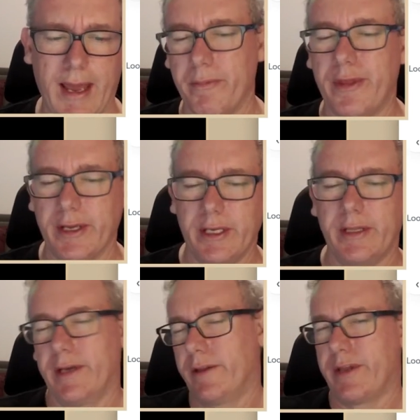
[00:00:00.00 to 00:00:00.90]
I'm
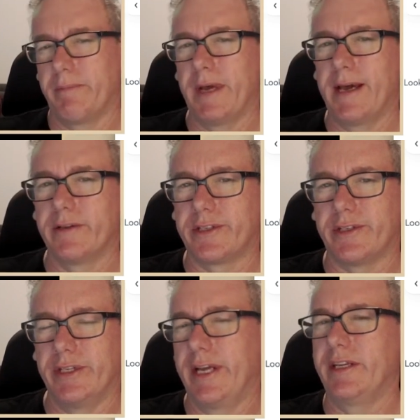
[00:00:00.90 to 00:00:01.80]
thinking that the
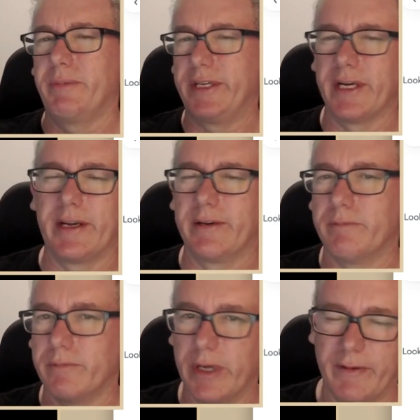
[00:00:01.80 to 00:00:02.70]
thumbnails need to be
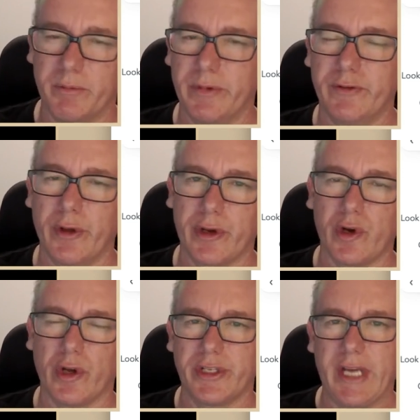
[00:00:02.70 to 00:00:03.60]
done even
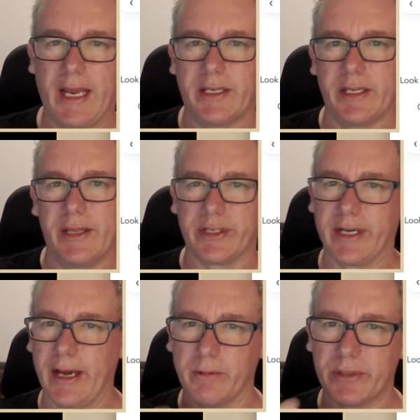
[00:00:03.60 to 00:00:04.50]
before the content
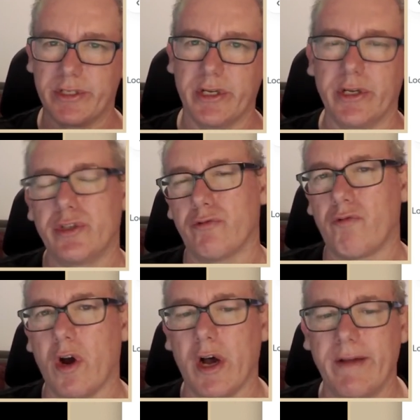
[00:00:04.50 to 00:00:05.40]
because it helps to
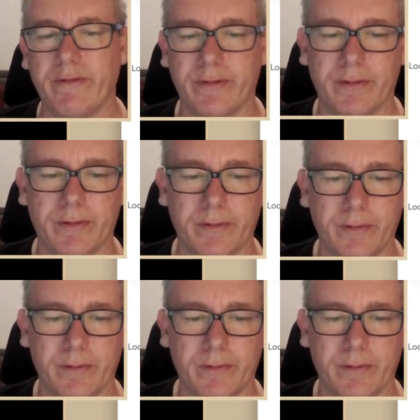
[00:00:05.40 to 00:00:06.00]
derive